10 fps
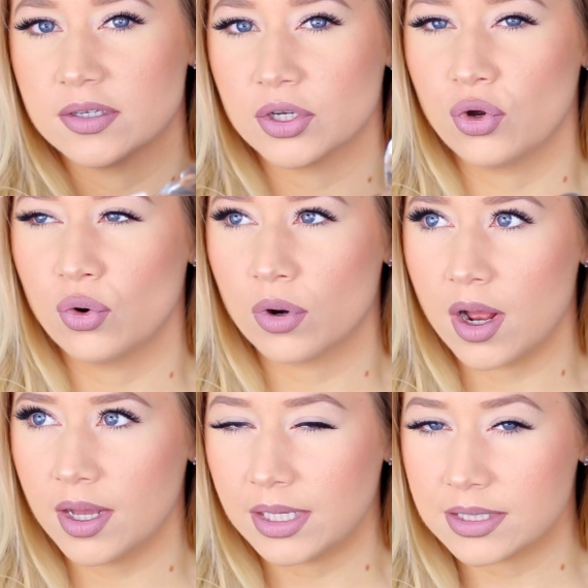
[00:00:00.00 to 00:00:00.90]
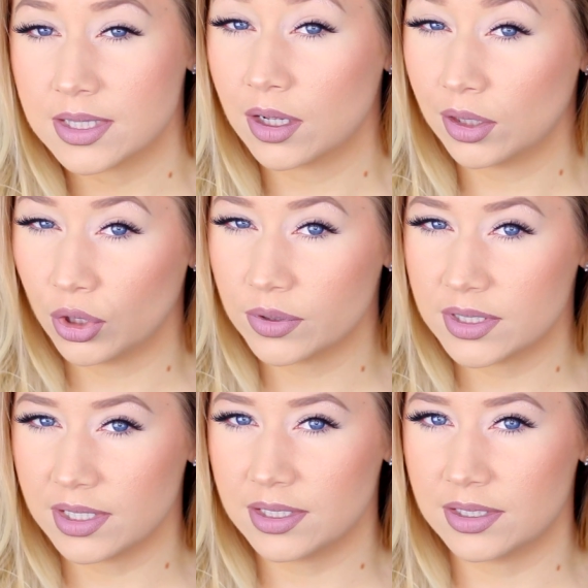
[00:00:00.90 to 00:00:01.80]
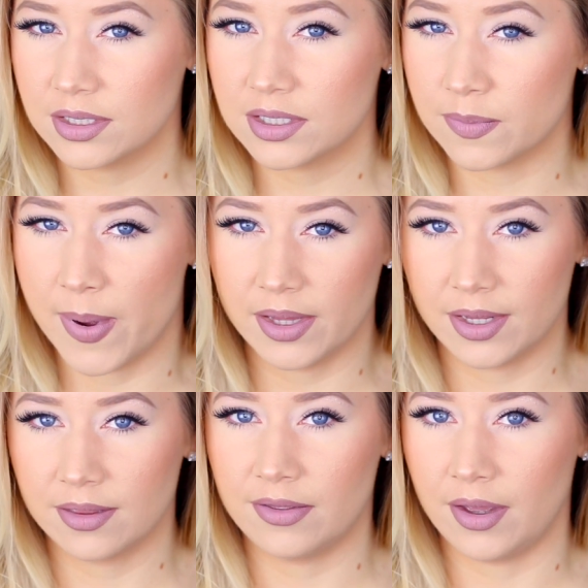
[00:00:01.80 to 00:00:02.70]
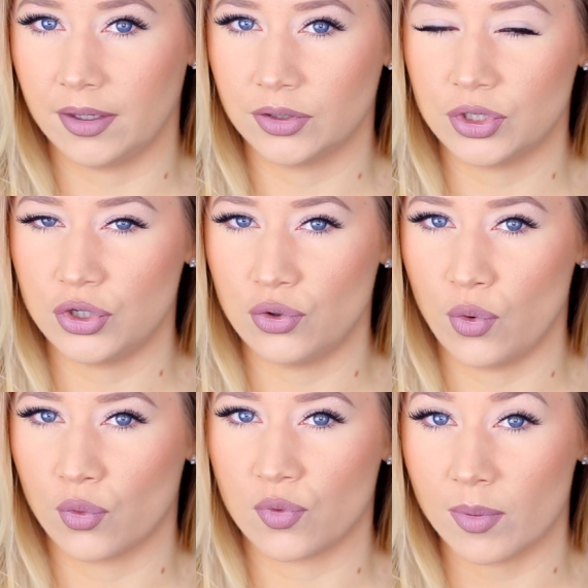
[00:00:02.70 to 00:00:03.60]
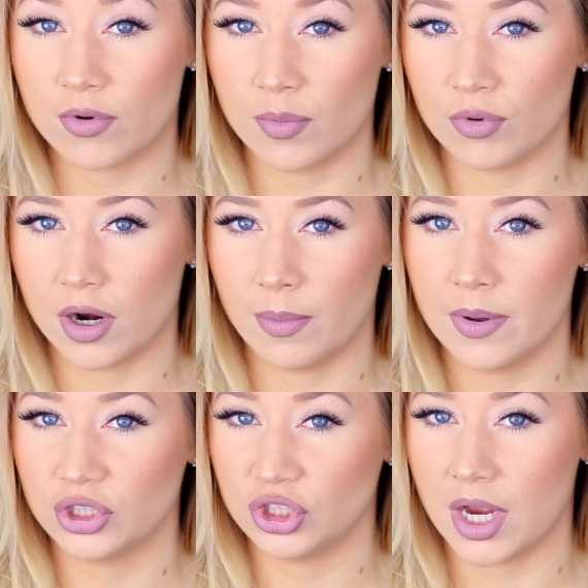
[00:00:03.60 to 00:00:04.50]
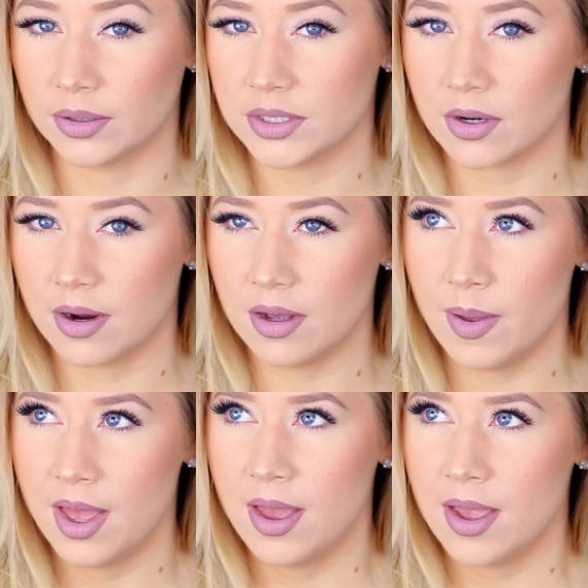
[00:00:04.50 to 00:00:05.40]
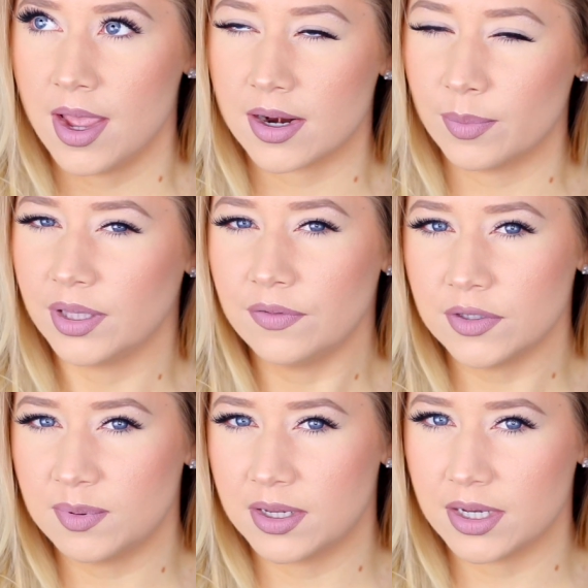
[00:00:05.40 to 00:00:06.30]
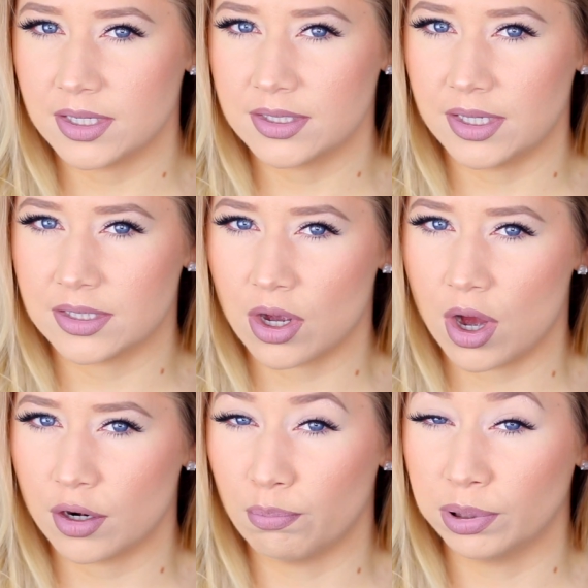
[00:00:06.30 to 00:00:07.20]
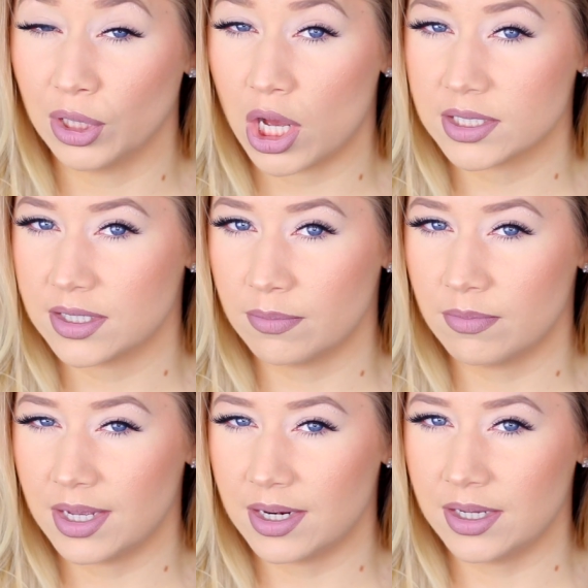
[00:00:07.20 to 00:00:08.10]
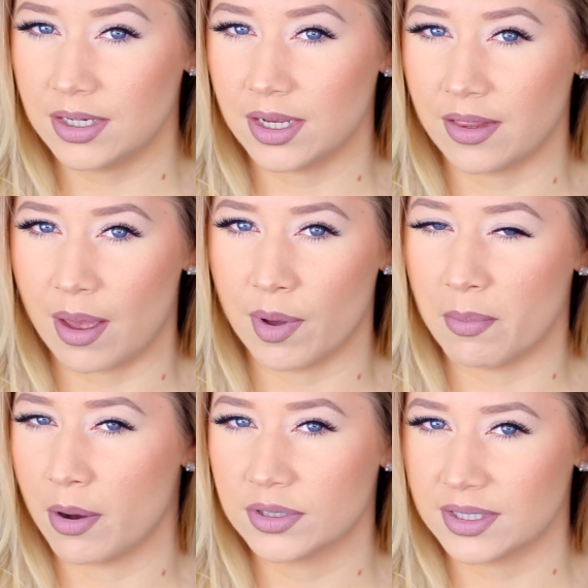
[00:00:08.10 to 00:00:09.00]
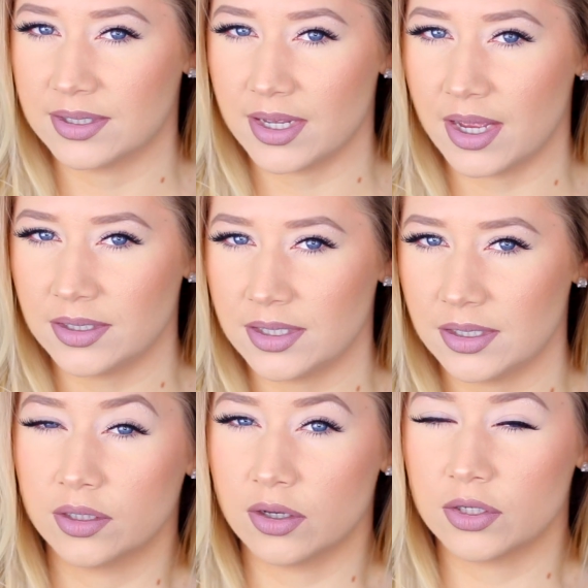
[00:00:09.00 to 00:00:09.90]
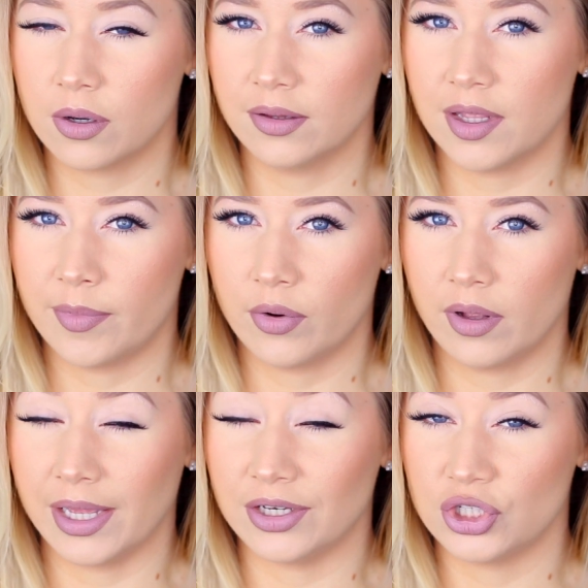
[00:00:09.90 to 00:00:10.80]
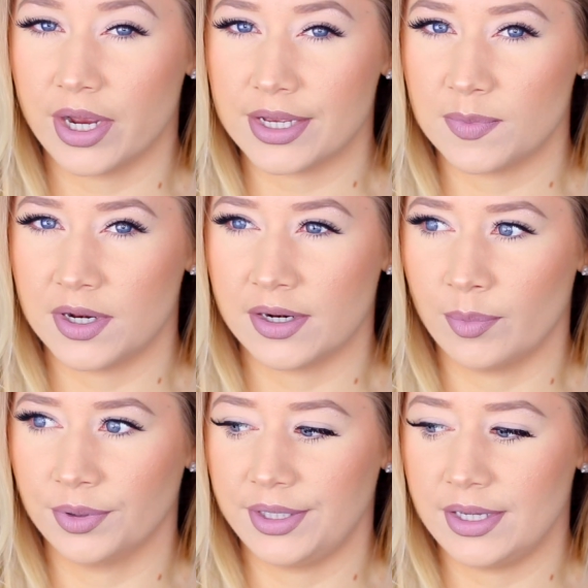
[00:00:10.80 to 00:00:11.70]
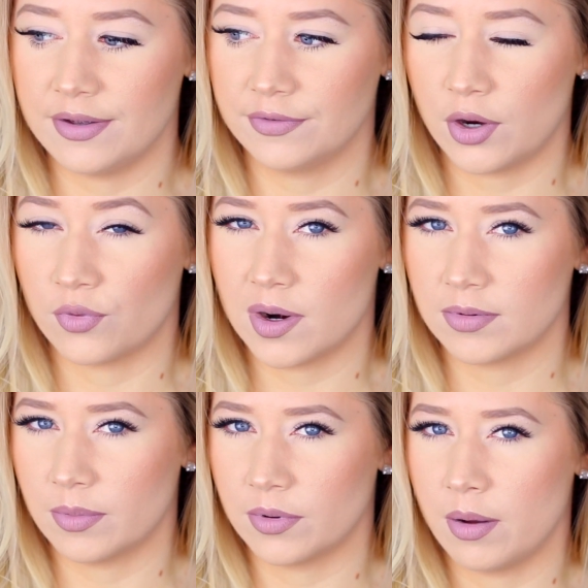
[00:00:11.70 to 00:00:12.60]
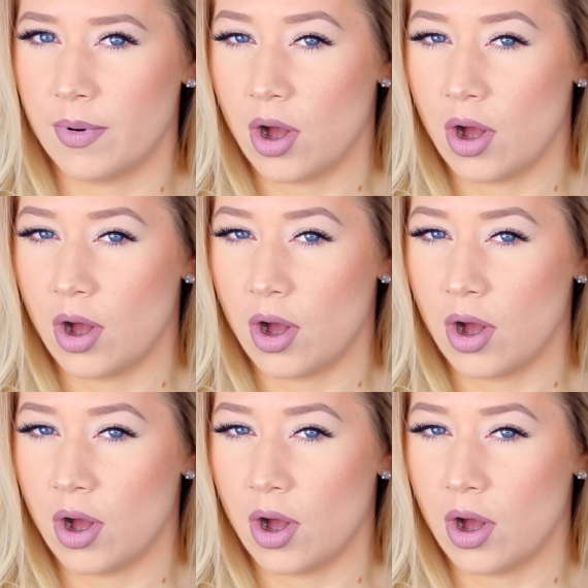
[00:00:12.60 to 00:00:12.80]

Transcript: Sakura is the closest smelling thing to Rub Rub Rub Shower Scrub and I believe it's because it's got blossom in it and that mimosa scent. It's also got lemon oil and jasmine and I believe Rub Rub Rub